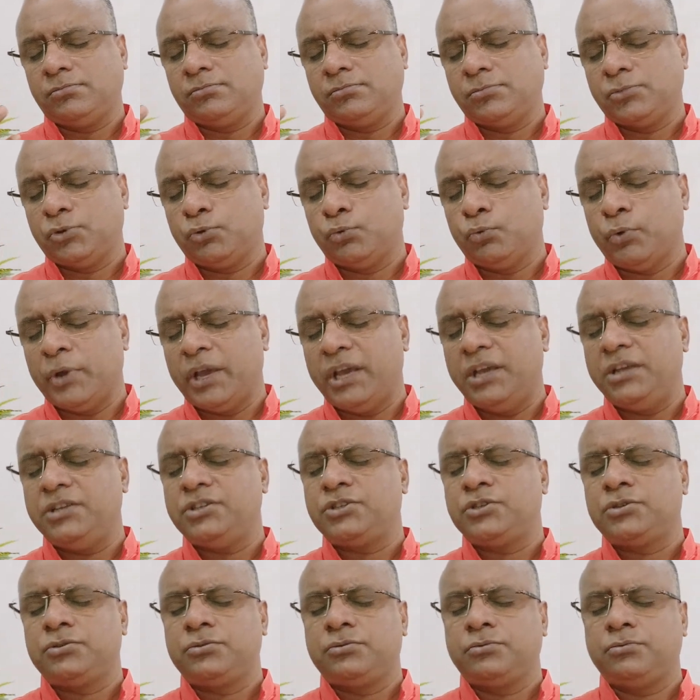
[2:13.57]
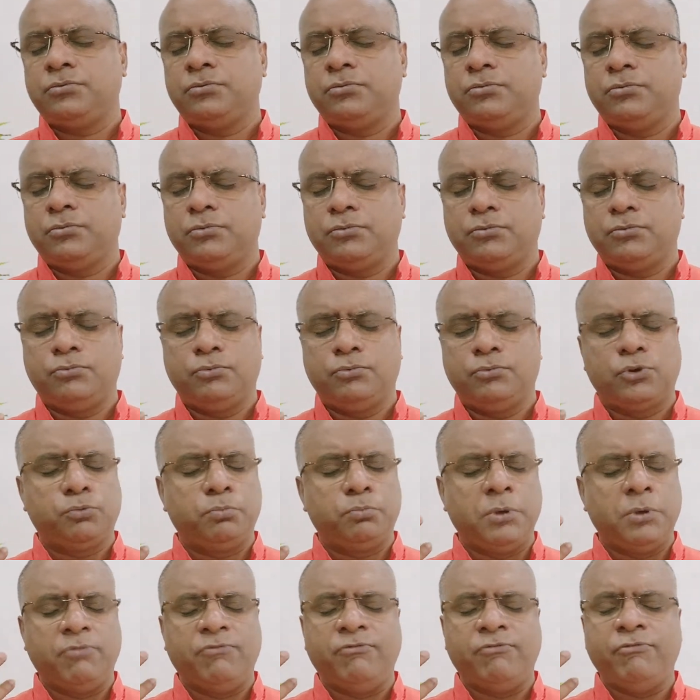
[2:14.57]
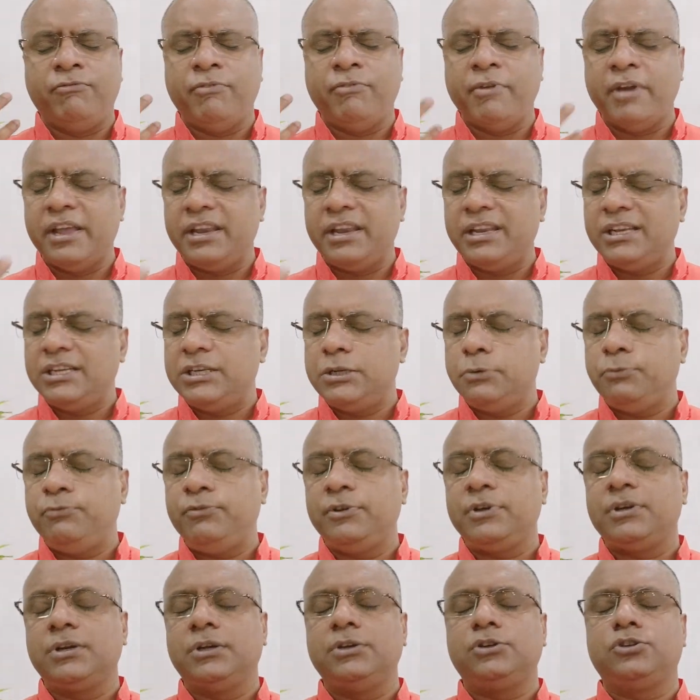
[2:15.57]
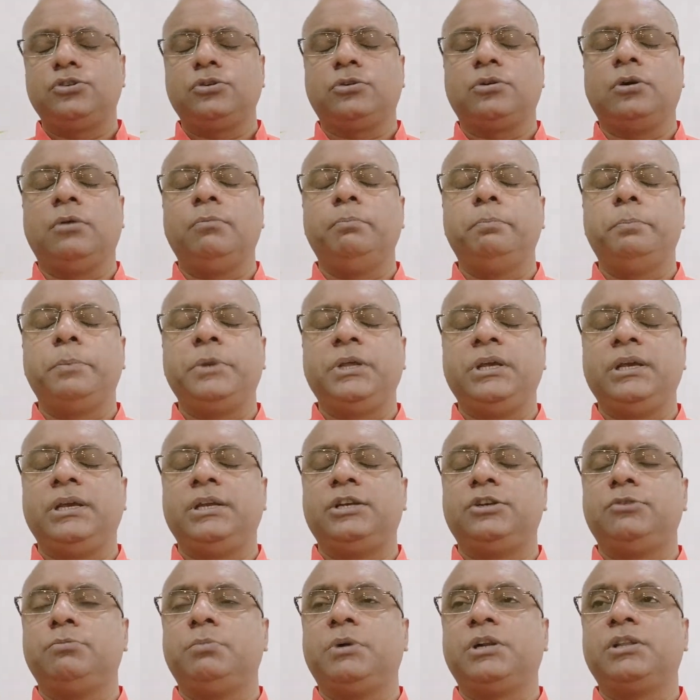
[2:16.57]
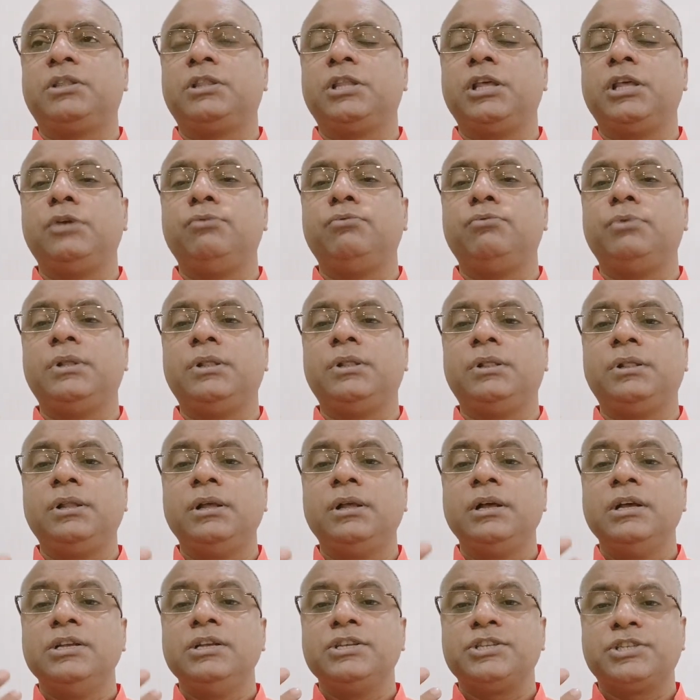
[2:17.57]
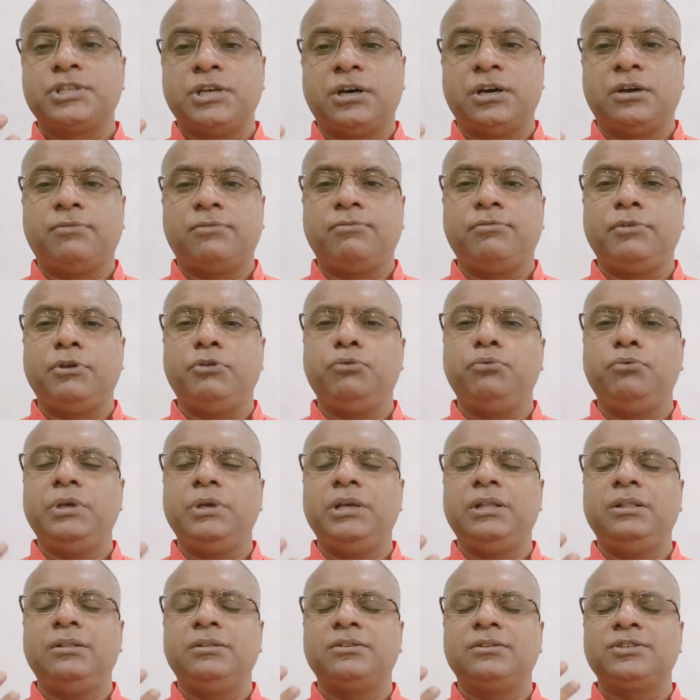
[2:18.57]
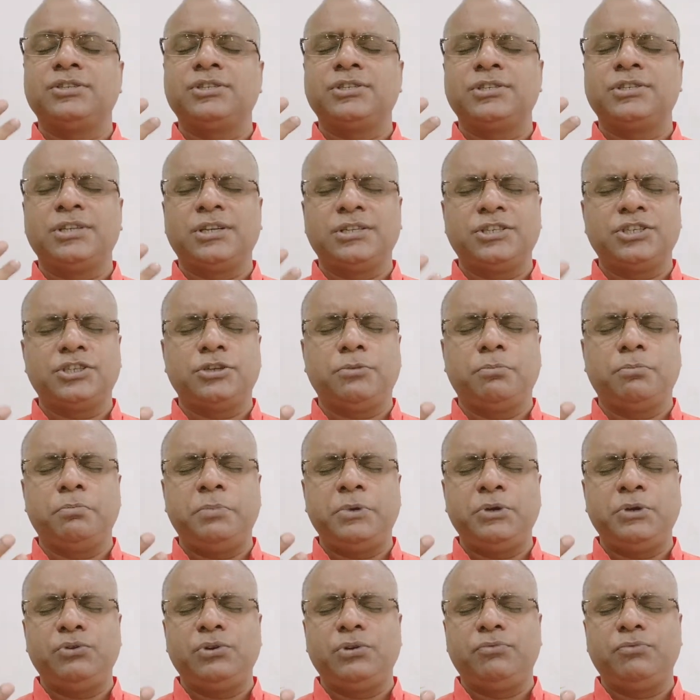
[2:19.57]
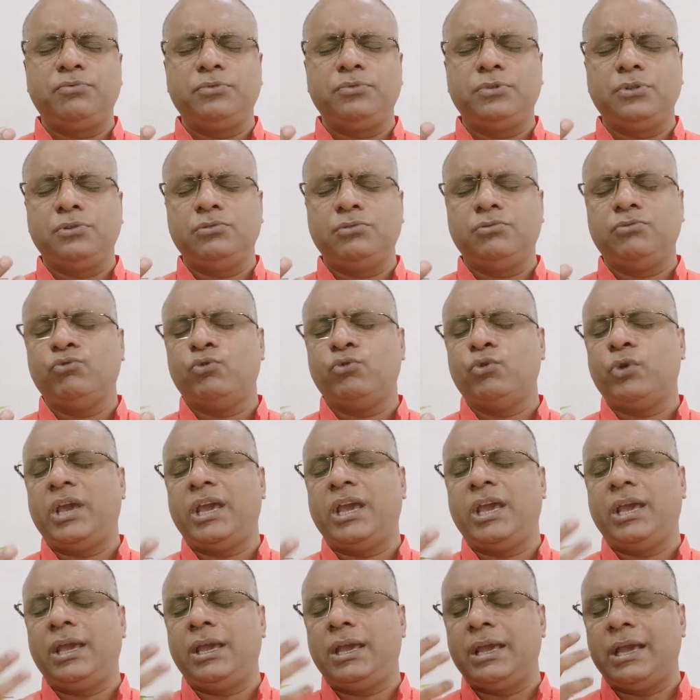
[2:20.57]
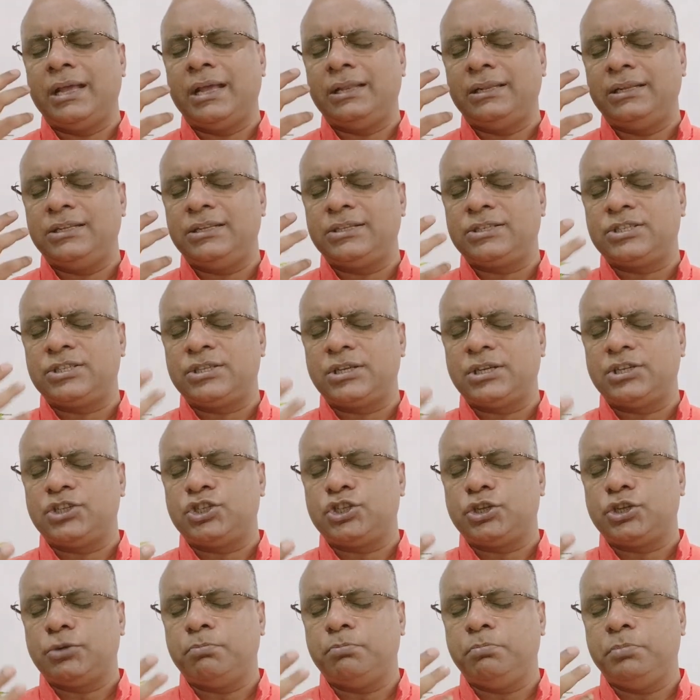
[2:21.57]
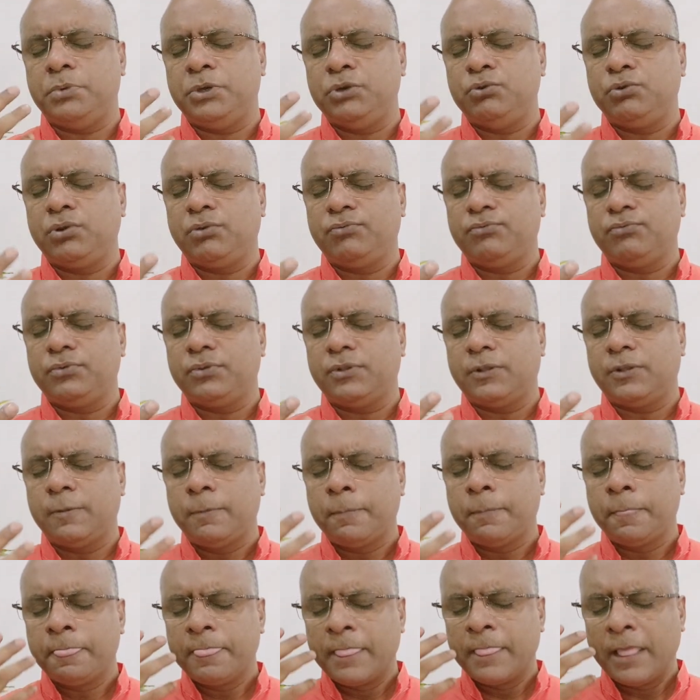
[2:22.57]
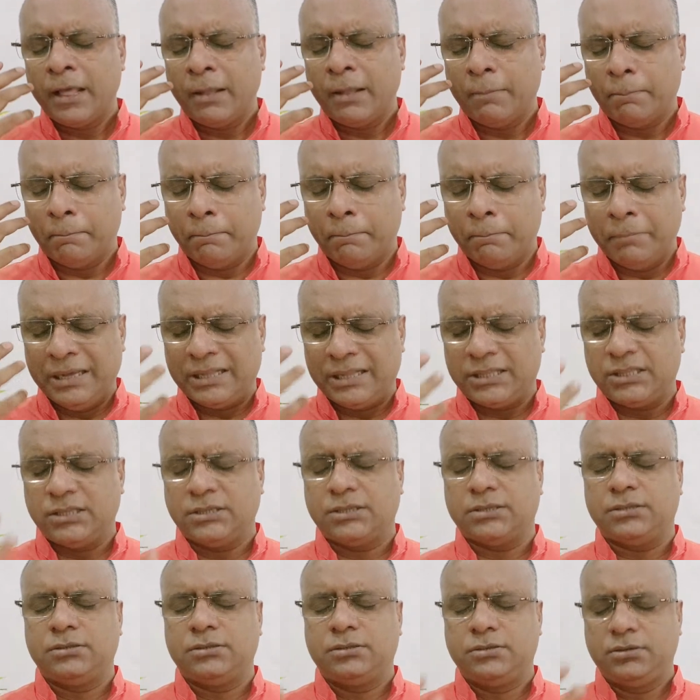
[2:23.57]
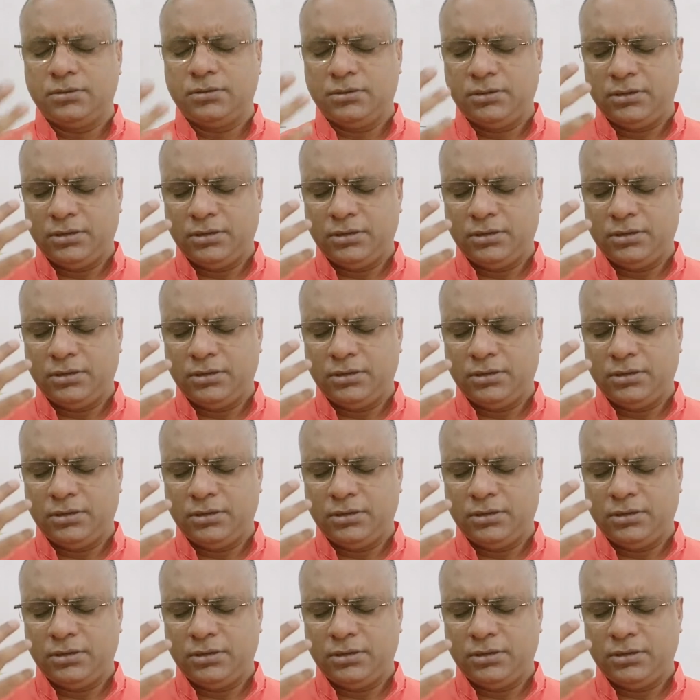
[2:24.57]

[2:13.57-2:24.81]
ways would be very difficult to comprehend, but they will serve you in such a beautiful way and in such a beautiful method